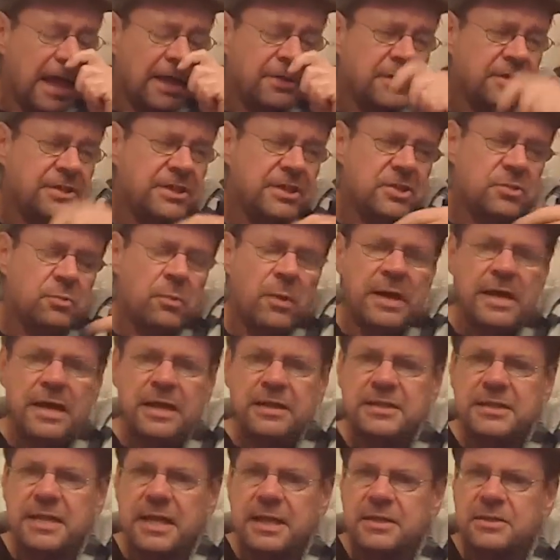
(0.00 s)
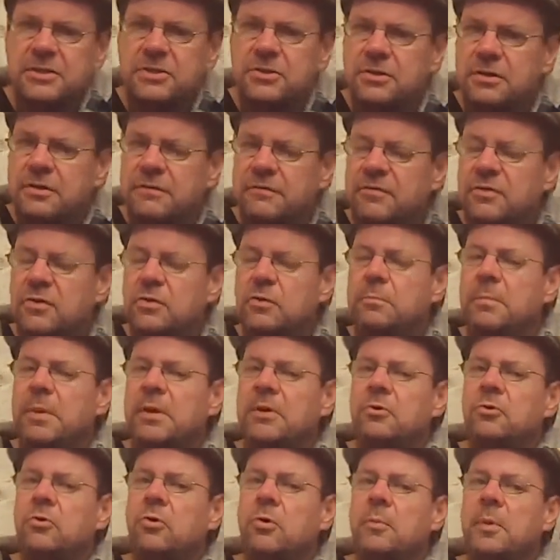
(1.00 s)
and this is why I tend to review
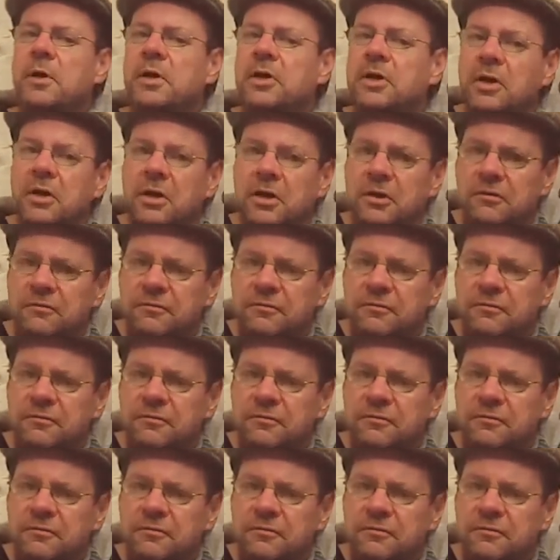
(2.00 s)
Benromach